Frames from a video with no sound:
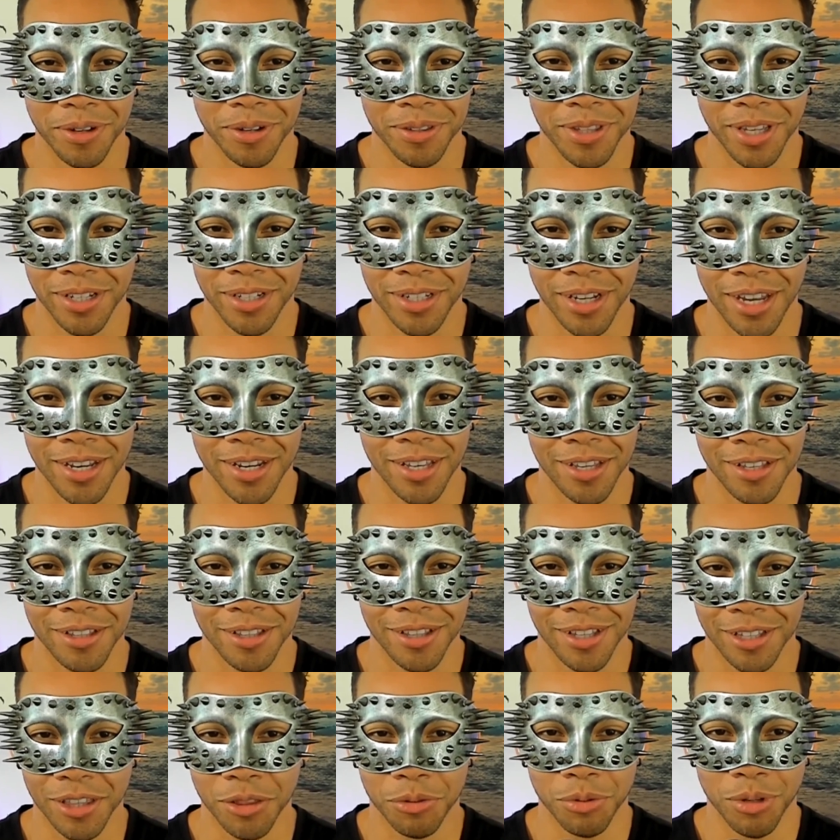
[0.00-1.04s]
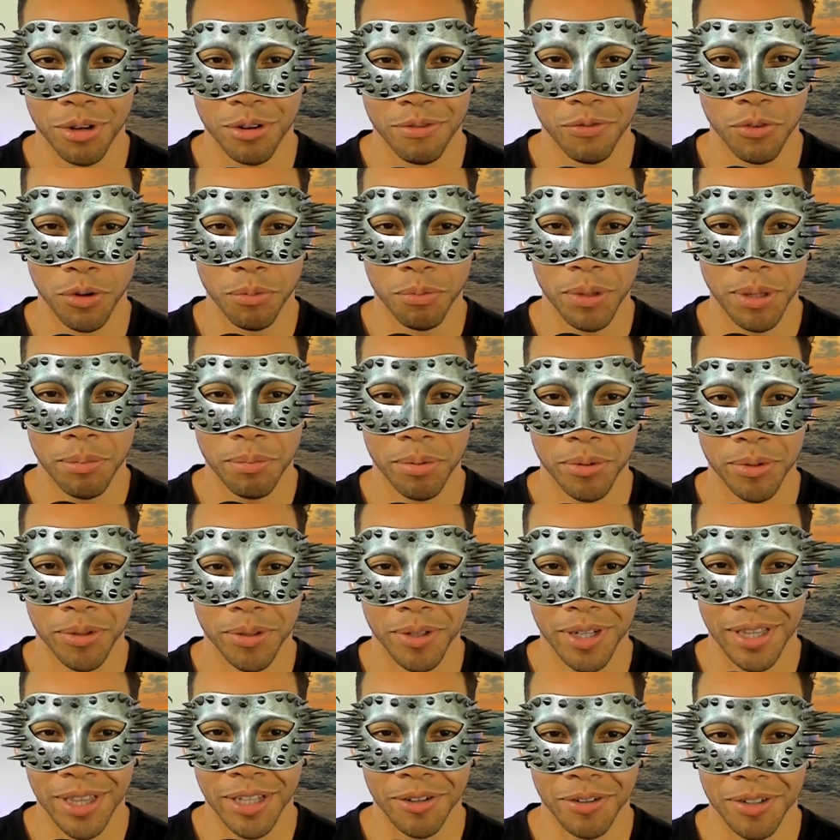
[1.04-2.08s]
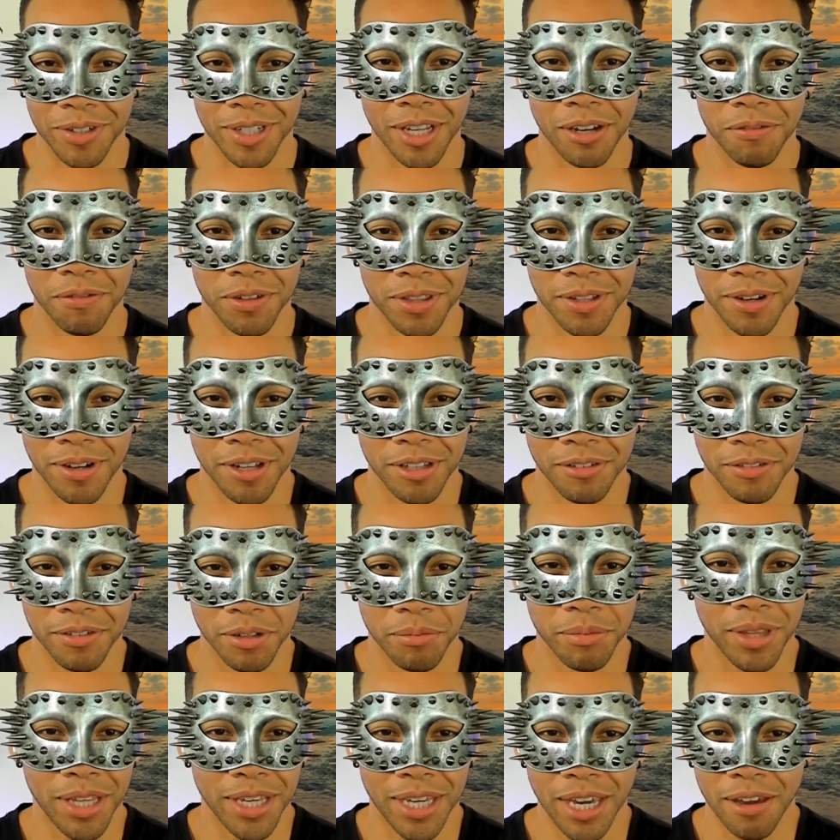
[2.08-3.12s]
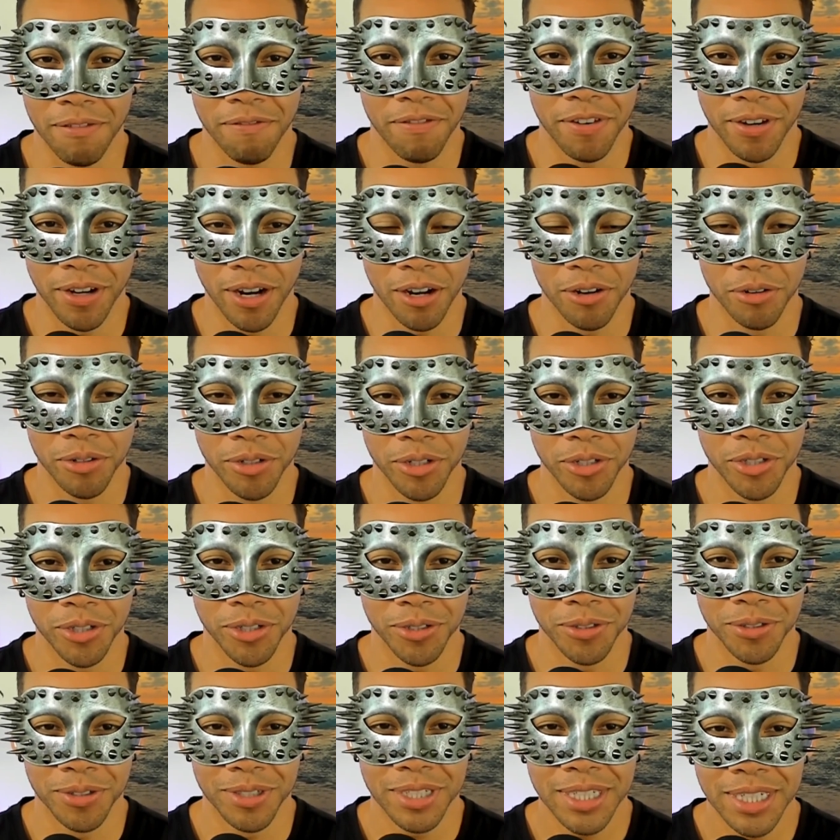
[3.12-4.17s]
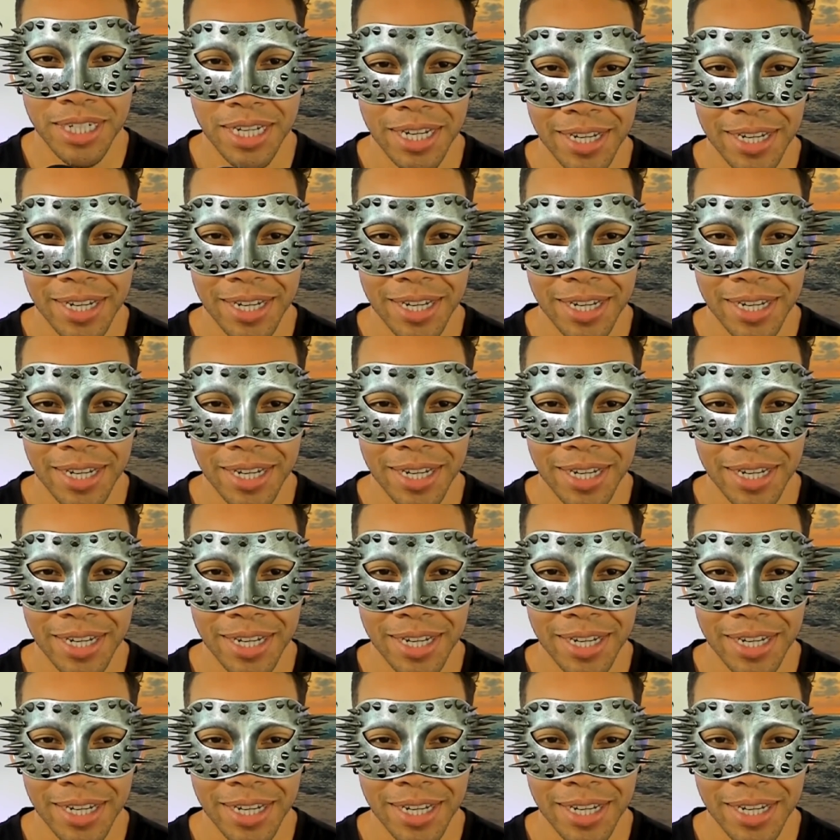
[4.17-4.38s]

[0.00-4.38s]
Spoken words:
aren't they dating like 3 or 4 people and they're in love with all of them? They can't figure out who to choose.